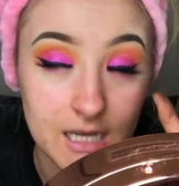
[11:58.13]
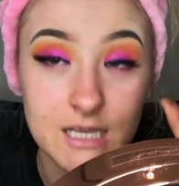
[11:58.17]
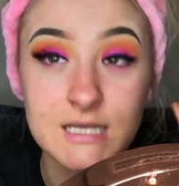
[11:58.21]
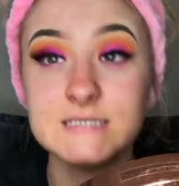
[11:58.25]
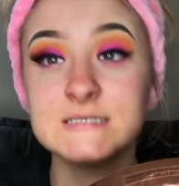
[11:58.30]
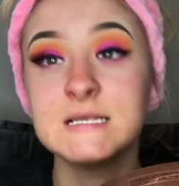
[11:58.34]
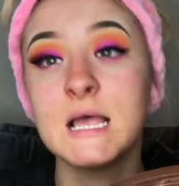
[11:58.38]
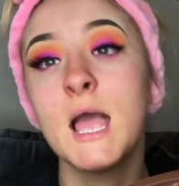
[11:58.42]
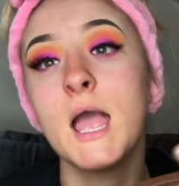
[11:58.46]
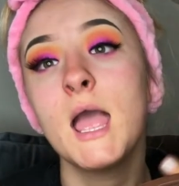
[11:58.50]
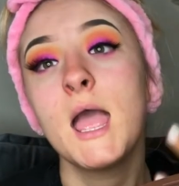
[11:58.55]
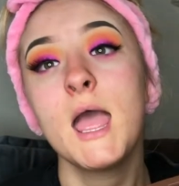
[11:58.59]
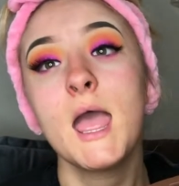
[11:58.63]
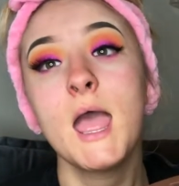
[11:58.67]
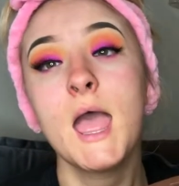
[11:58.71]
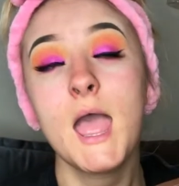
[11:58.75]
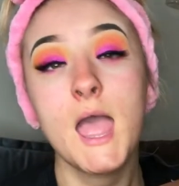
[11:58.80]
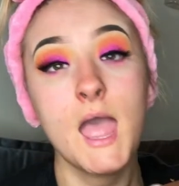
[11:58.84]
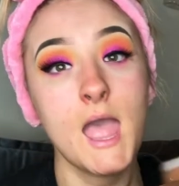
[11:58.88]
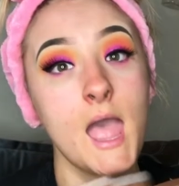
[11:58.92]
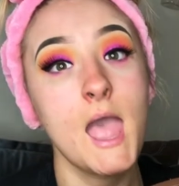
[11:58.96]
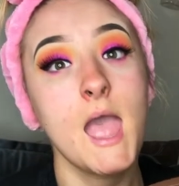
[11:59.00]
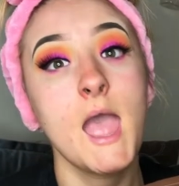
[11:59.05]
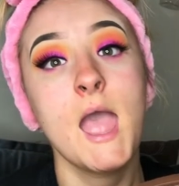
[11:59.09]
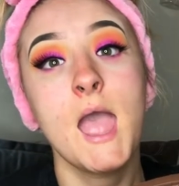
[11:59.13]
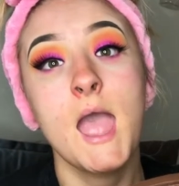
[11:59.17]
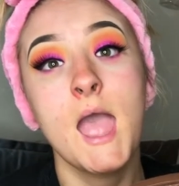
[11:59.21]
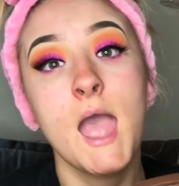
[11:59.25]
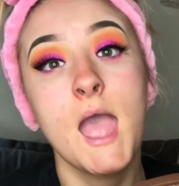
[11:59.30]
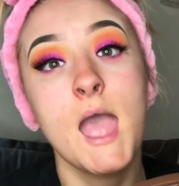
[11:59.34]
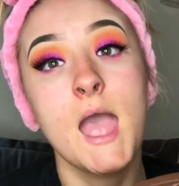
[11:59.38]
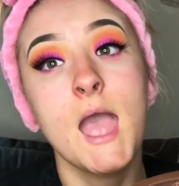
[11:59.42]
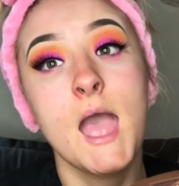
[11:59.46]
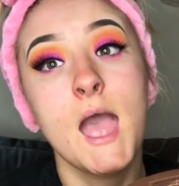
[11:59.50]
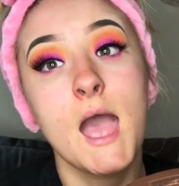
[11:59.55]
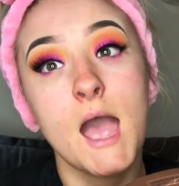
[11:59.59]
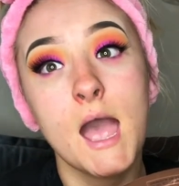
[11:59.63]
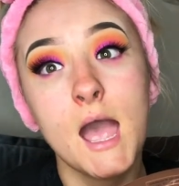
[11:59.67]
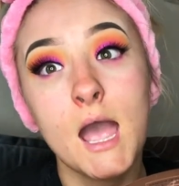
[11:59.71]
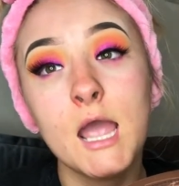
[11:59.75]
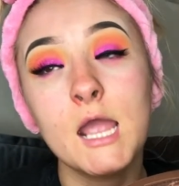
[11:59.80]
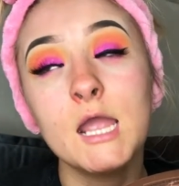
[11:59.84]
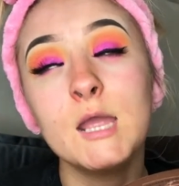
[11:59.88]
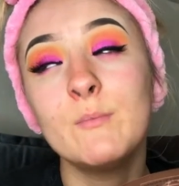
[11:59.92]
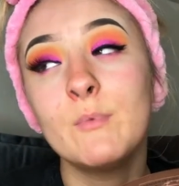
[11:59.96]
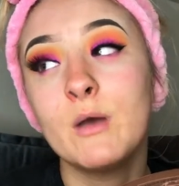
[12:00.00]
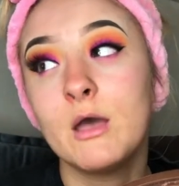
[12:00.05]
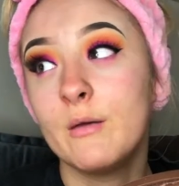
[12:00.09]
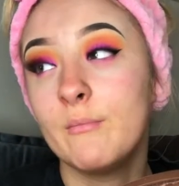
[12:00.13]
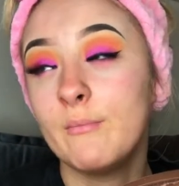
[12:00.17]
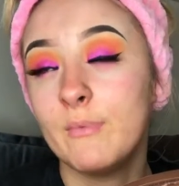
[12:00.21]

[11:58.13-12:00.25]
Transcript: because I'm a